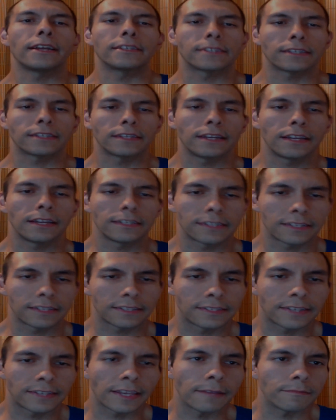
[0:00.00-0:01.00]
as it
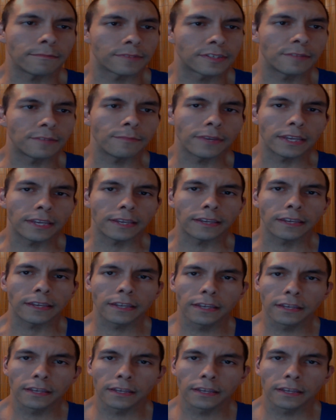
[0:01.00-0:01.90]
seems to be,